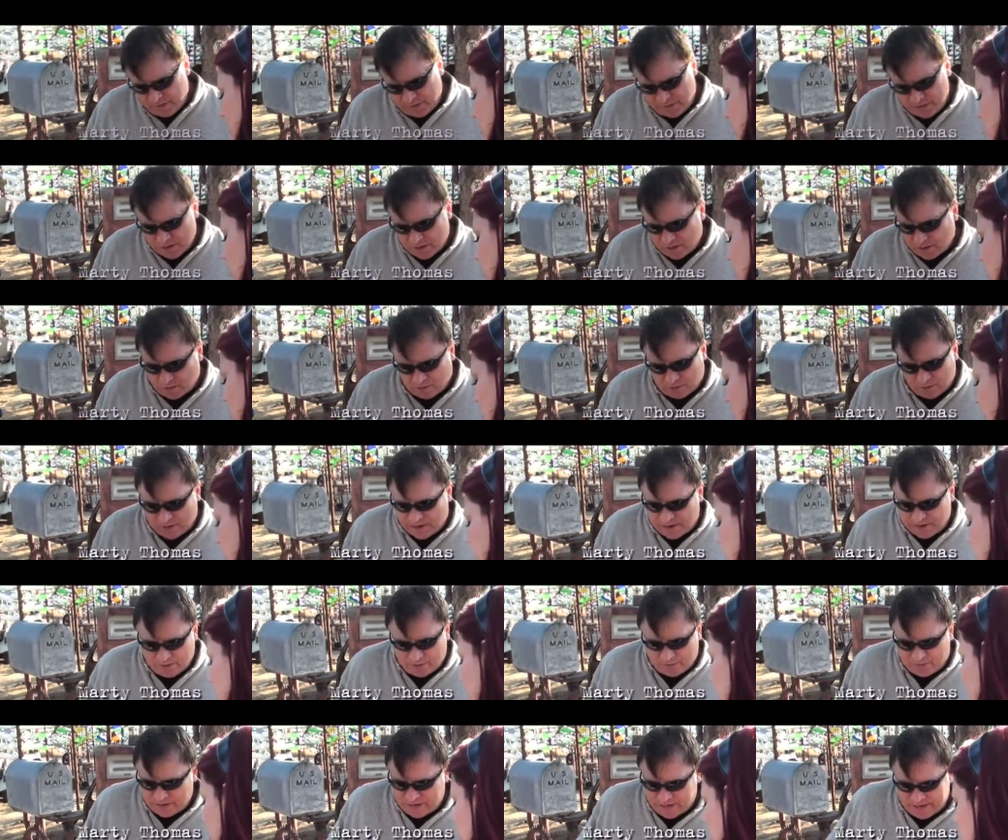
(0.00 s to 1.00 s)
Working with Marty
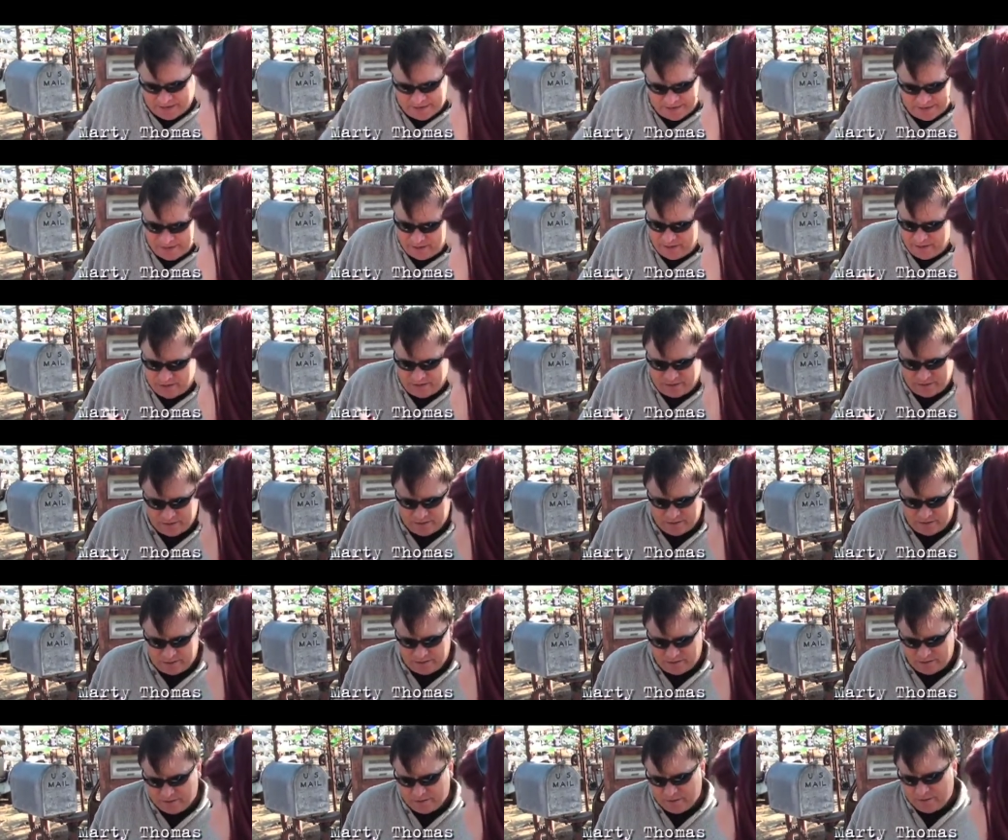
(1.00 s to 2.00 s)
Thomas,
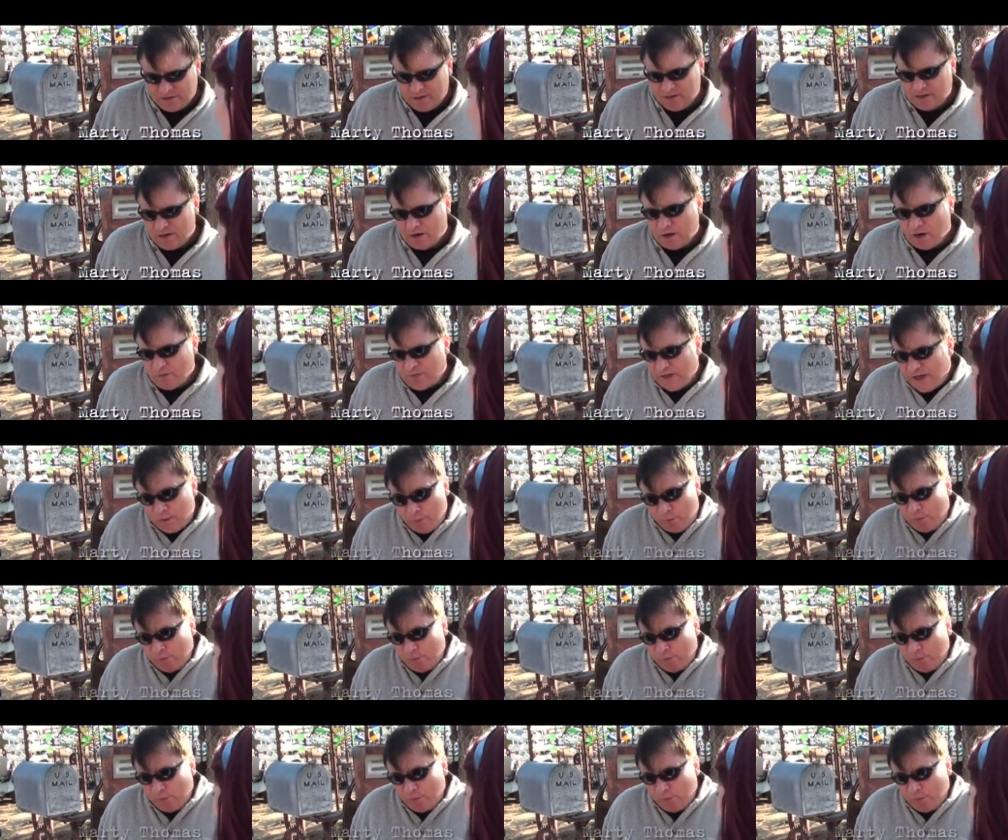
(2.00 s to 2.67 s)
that is always